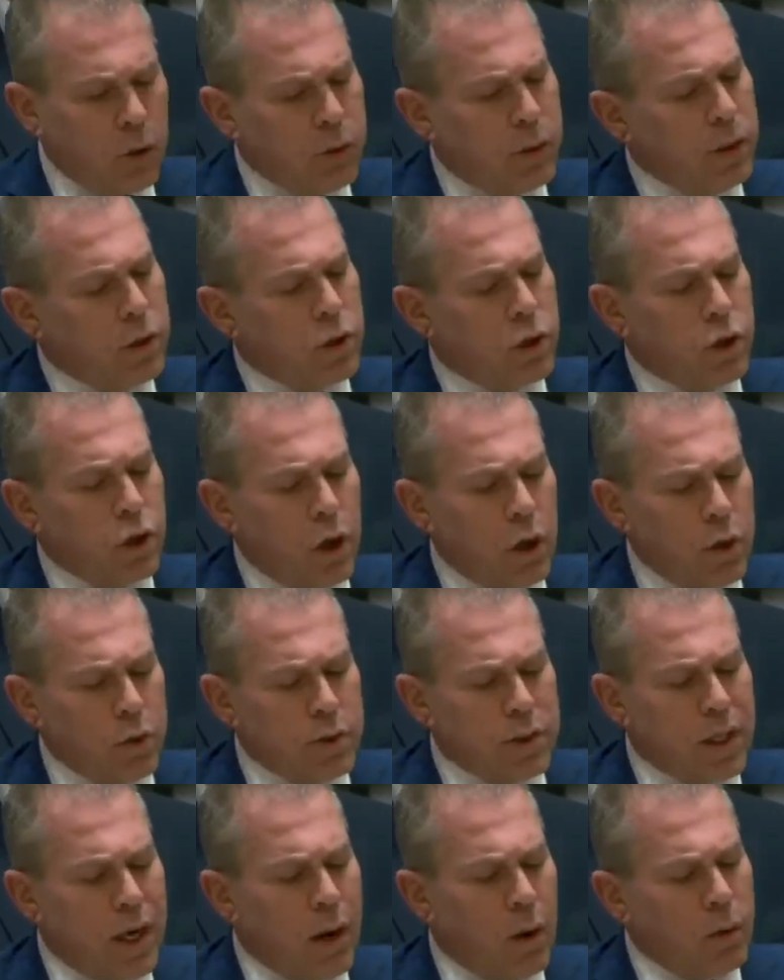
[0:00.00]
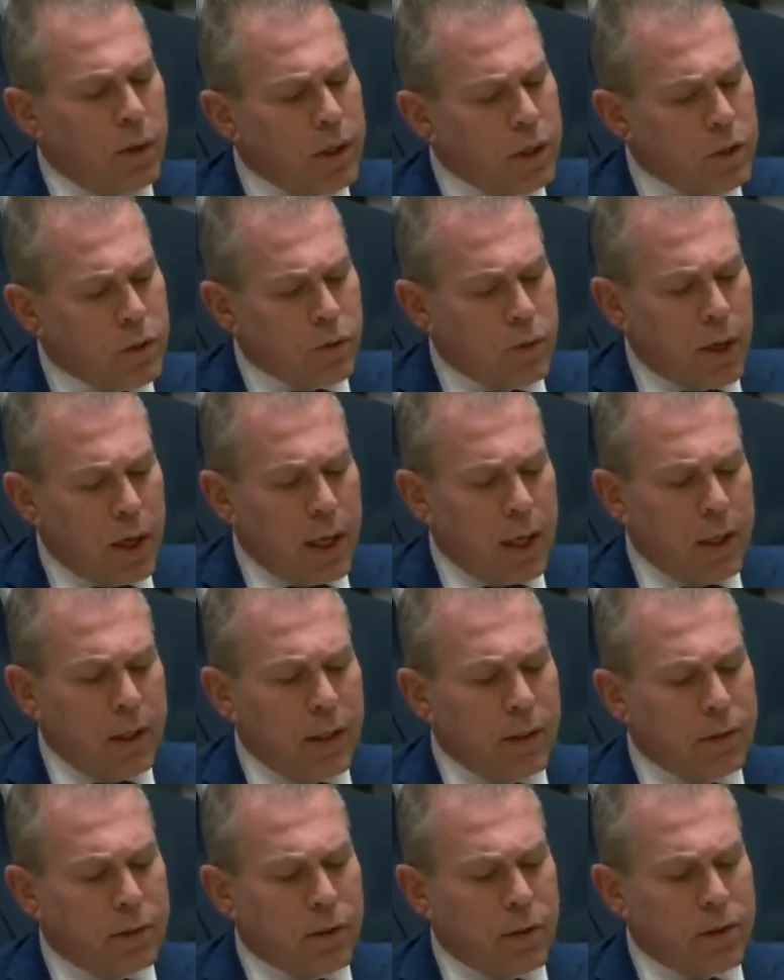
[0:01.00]
that shows how Israel
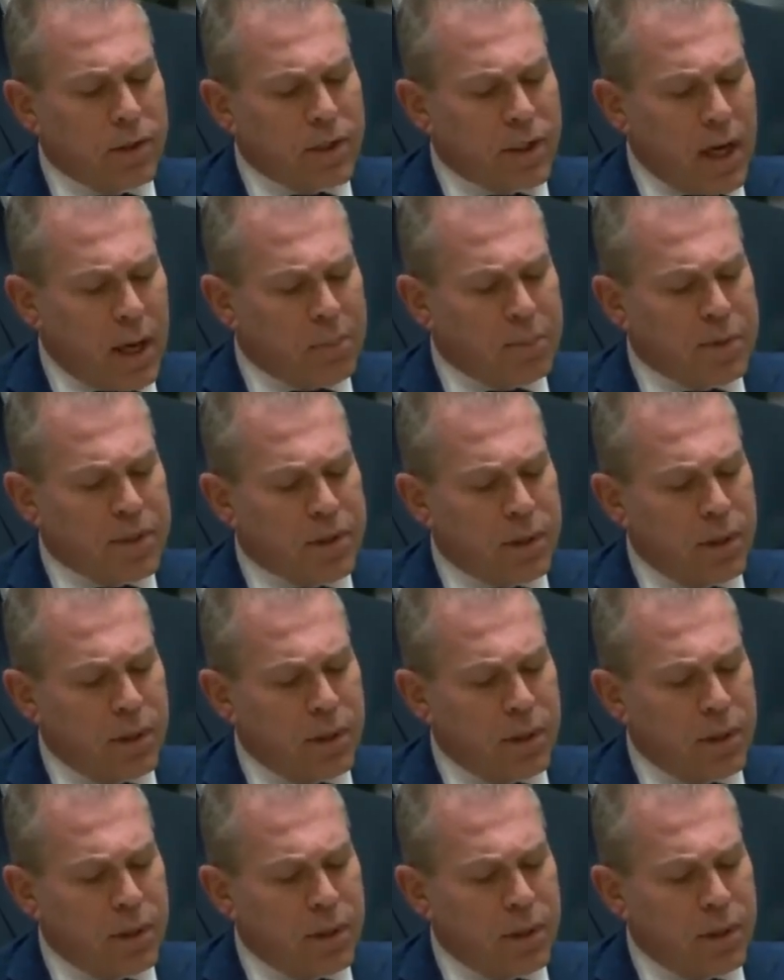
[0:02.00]
intercepts